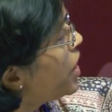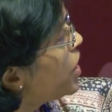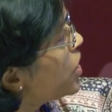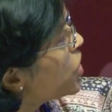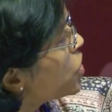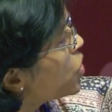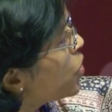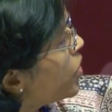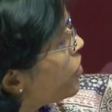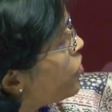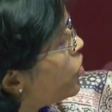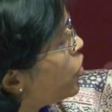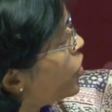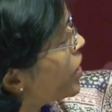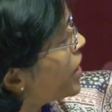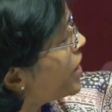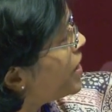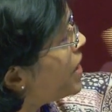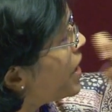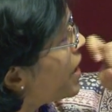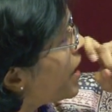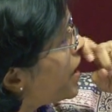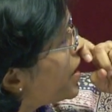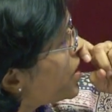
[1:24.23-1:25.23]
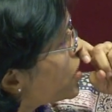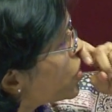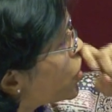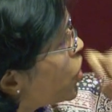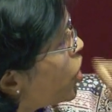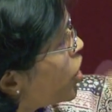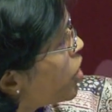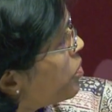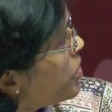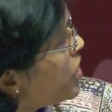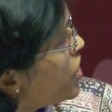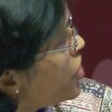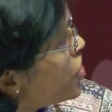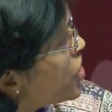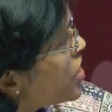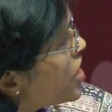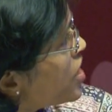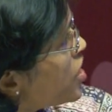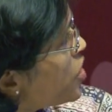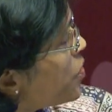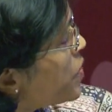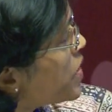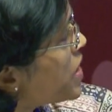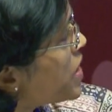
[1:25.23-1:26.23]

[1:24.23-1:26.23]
So if you look at the last column, teachers as a